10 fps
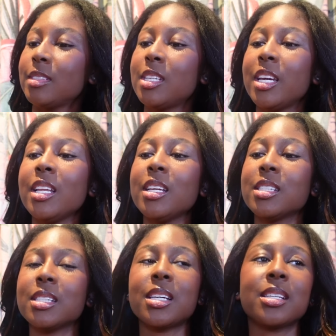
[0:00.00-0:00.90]
Tequila
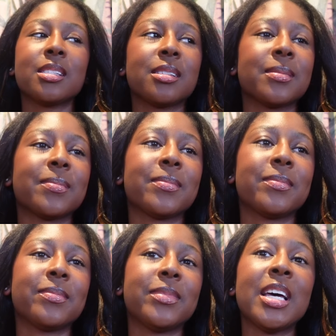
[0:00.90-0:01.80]
is disgusting.
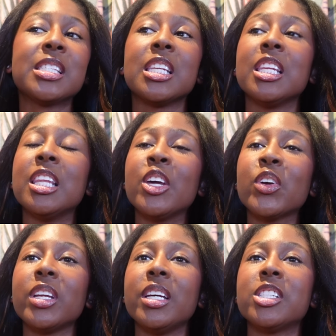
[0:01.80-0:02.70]
That's
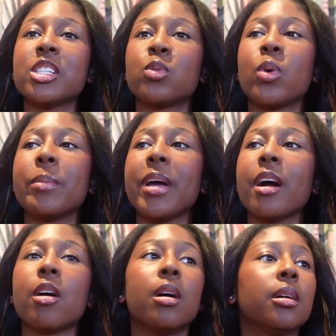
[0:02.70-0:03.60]
literally just rubbing
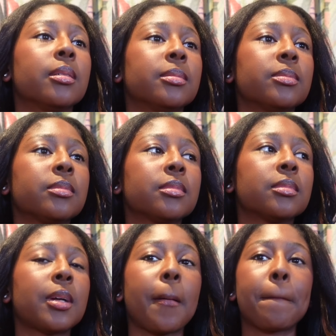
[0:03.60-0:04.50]
out. like
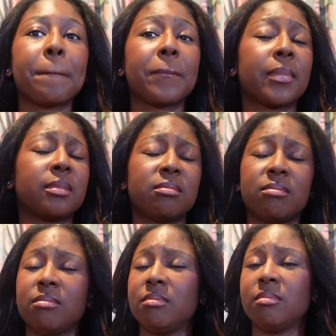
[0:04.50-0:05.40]
tequila.
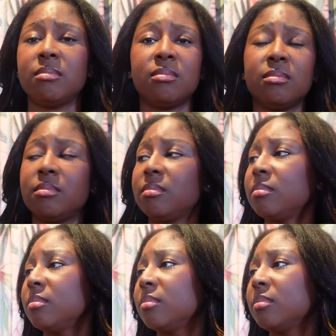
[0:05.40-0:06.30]
You're going to color,
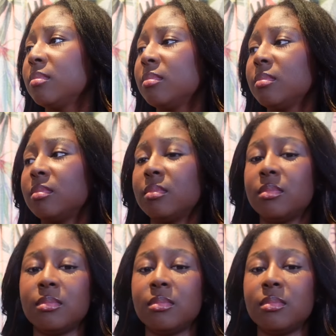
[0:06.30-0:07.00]
and that's all you're going to drink is